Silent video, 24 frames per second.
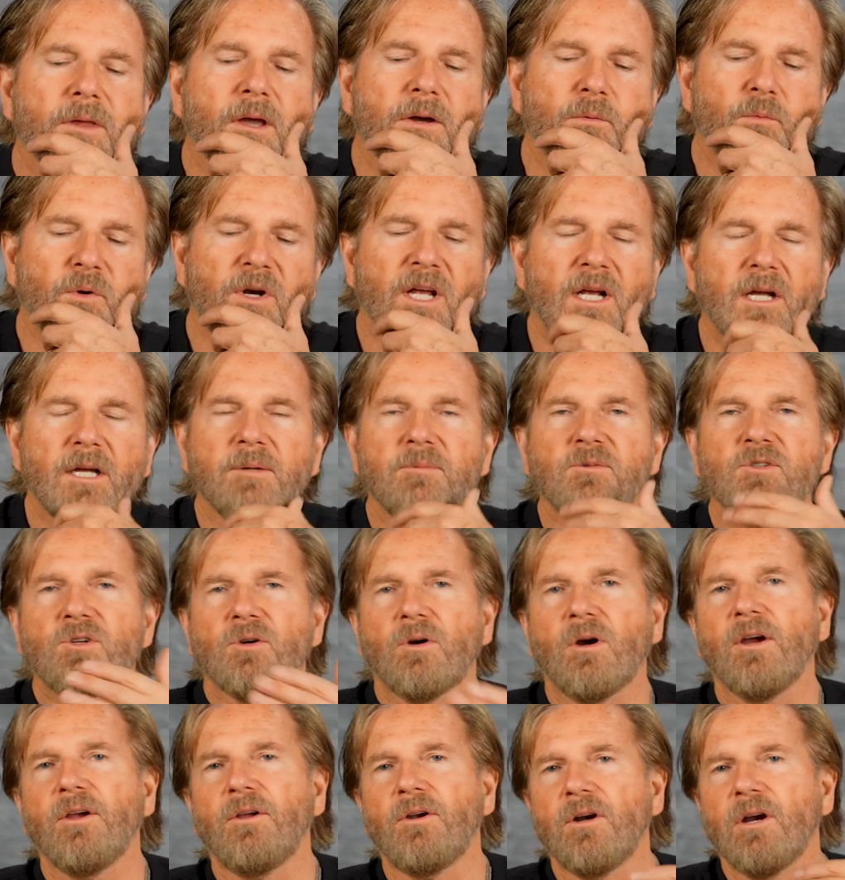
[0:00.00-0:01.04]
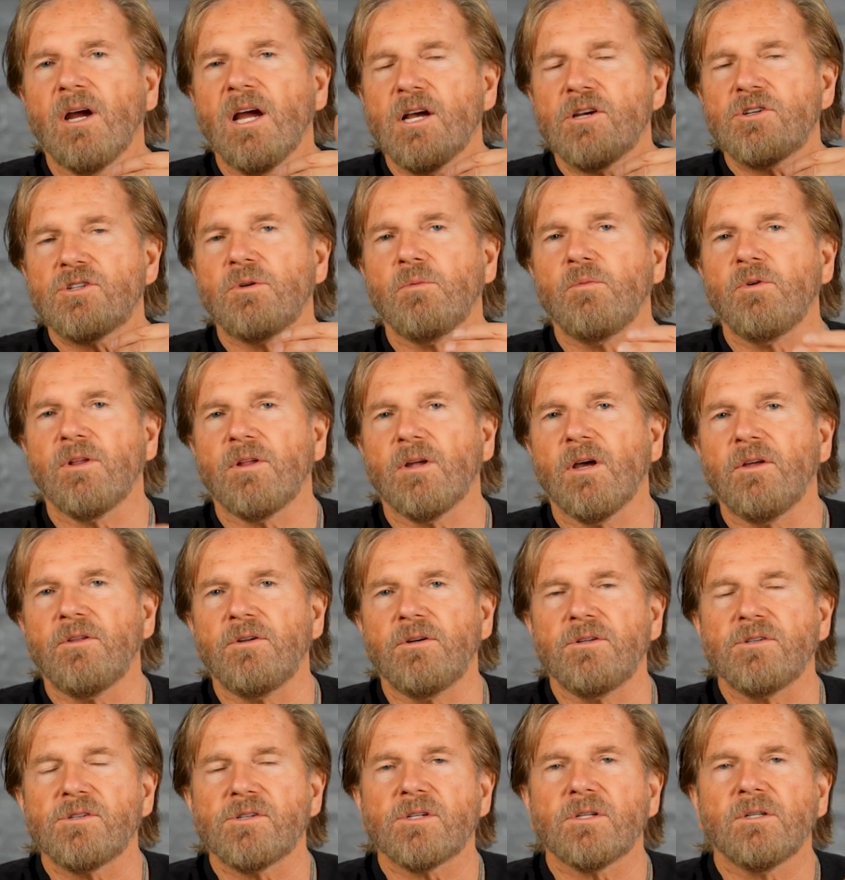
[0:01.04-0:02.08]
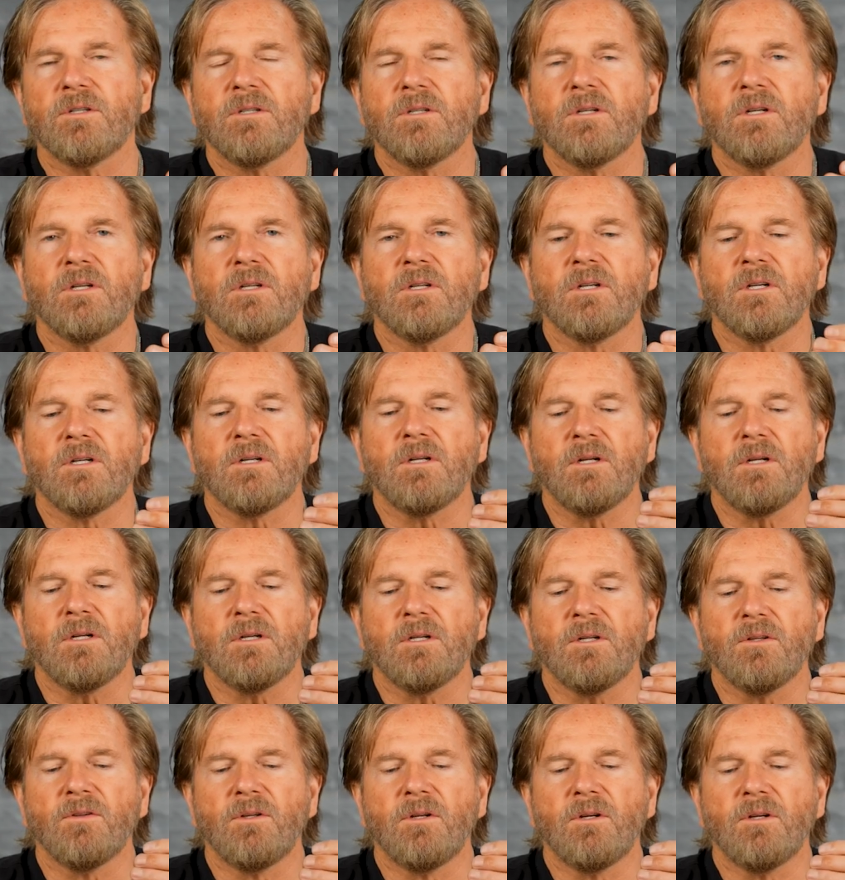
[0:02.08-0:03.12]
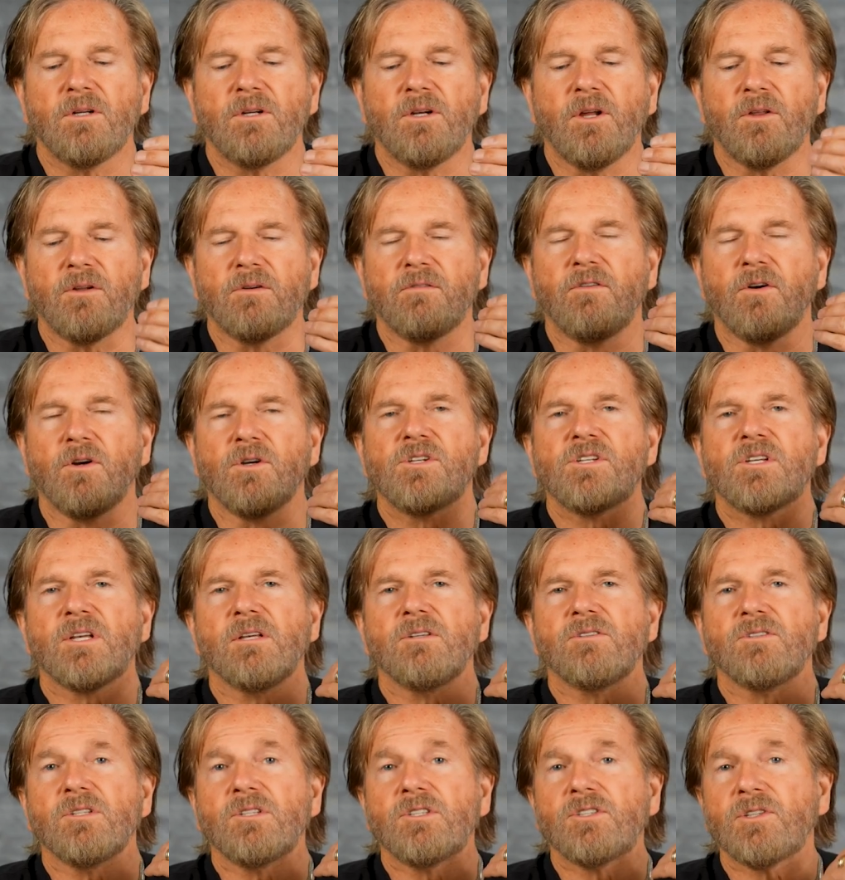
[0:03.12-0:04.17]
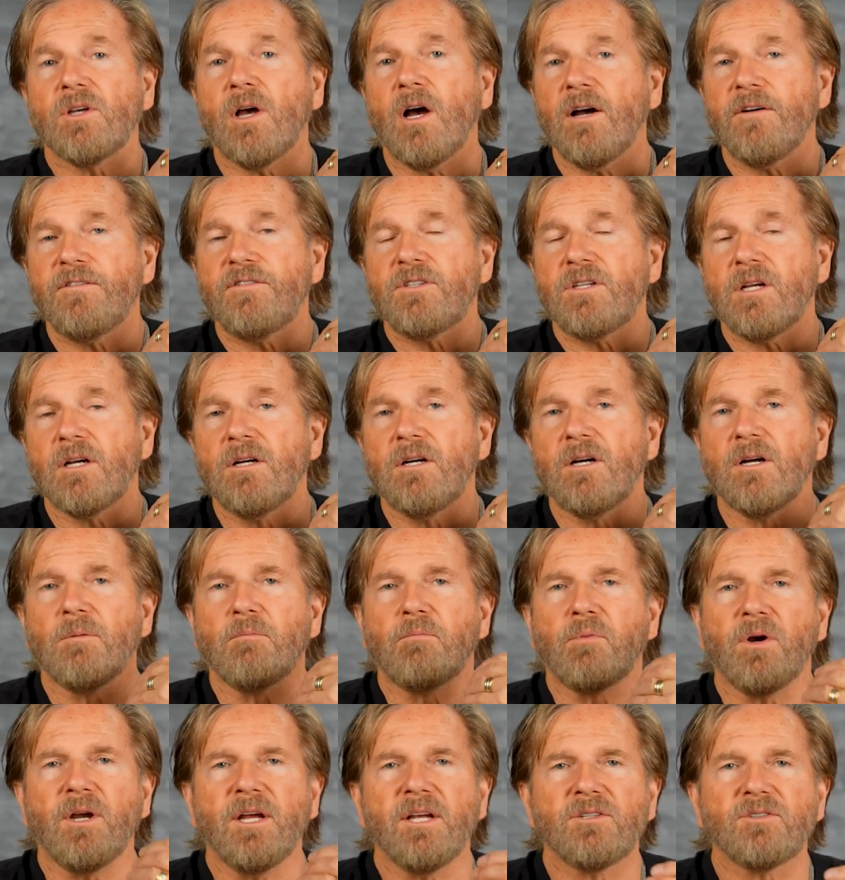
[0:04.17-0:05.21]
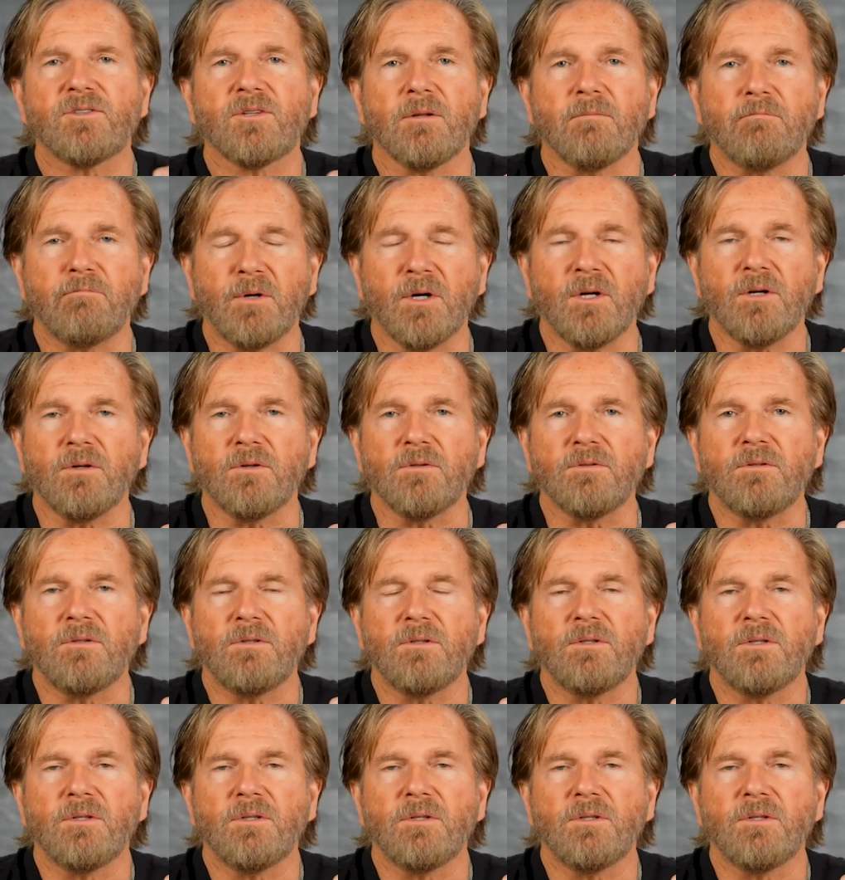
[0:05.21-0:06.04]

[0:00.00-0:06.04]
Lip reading: When it comes to our interaction with others, another verse says, "A soft tongue breaks the bone."